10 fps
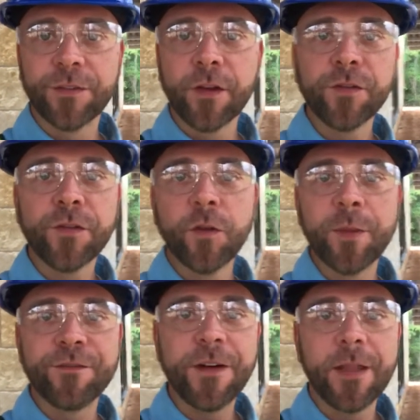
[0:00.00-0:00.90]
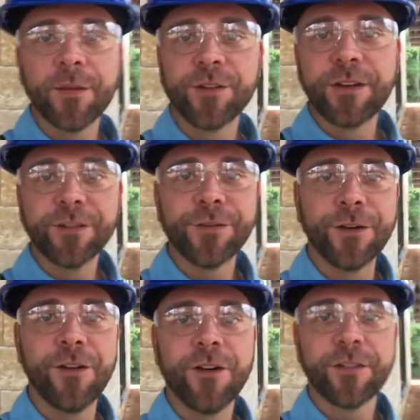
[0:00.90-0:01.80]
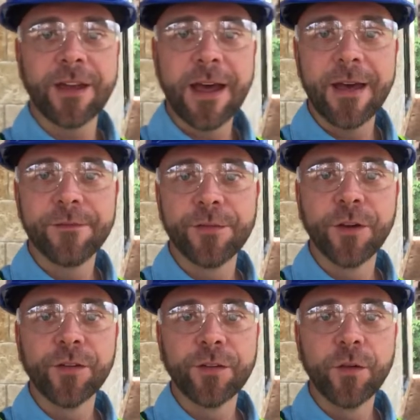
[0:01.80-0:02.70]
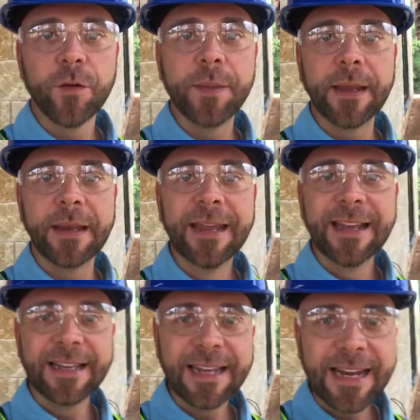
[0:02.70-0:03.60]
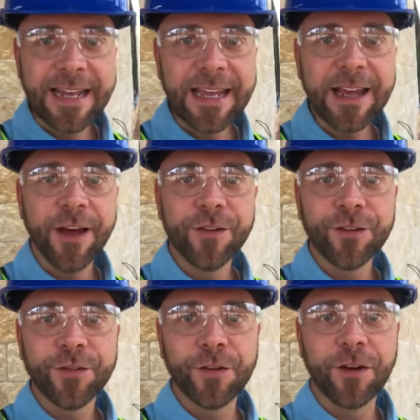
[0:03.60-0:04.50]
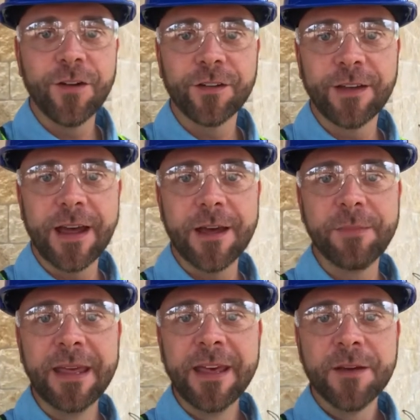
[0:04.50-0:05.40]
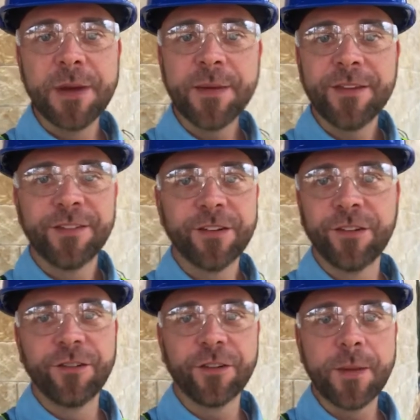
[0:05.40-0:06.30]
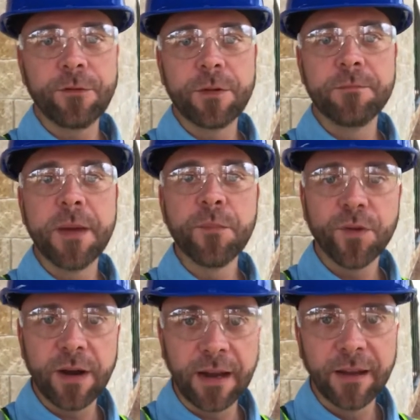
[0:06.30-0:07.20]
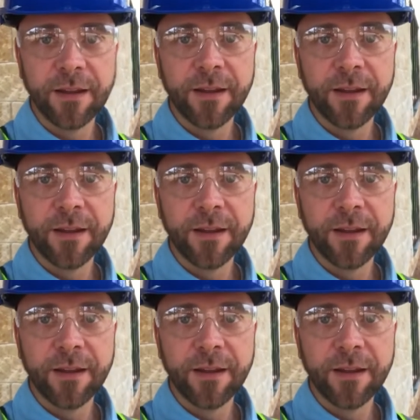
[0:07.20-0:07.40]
For those of us who have been following Jesus for a long time, for those of us who have been leading others for a long time, maybe this series is just about remembering